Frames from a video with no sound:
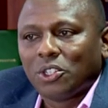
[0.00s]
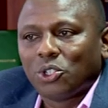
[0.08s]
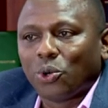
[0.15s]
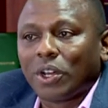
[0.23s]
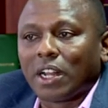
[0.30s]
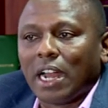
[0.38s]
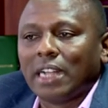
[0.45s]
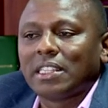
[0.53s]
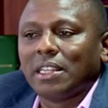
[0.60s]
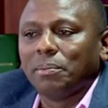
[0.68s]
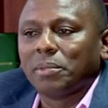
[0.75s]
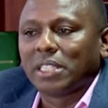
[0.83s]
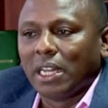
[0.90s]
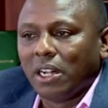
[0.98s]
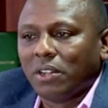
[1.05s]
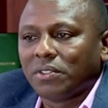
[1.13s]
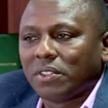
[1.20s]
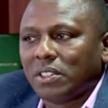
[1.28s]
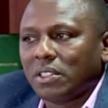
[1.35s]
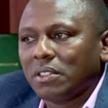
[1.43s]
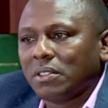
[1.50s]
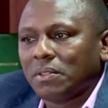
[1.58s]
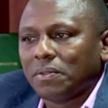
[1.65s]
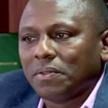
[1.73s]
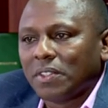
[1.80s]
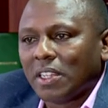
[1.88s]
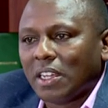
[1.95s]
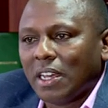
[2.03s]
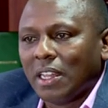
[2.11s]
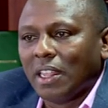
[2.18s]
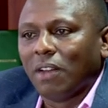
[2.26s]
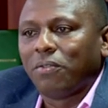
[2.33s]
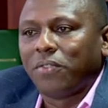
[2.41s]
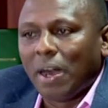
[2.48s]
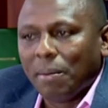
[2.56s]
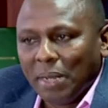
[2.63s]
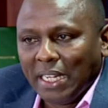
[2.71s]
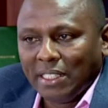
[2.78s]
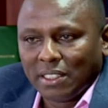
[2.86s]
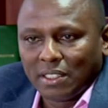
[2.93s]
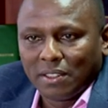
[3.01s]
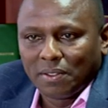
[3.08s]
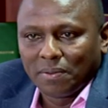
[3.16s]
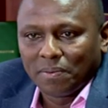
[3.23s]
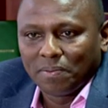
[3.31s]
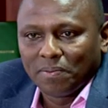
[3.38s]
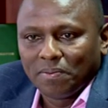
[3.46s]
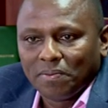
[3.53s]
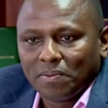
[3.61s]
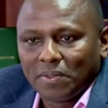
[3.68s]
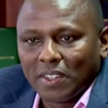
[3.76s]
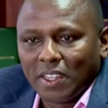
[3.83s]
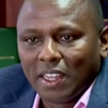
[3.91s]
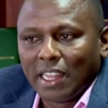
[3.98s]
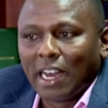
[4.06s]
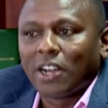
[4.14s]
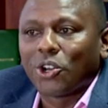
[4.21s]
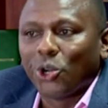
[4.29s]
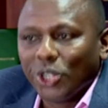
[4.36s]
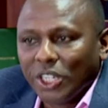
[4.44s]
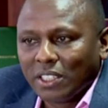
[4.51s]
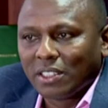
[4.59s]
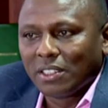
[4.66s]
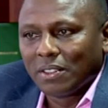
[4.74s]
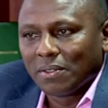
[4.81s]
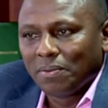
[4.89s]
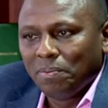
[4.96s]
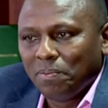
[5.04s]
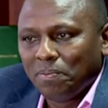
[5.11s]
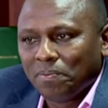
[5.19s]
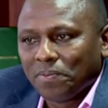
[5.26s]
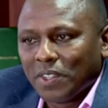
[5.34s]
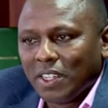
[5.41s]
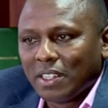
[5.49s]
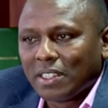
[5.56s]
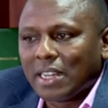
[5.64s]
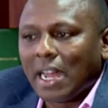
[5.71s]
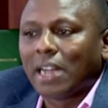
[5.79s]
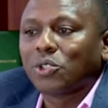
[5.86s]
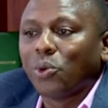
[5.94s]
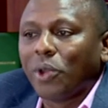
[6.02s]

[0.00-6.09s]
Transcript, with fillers: to grant themselves and their families and their cronies tax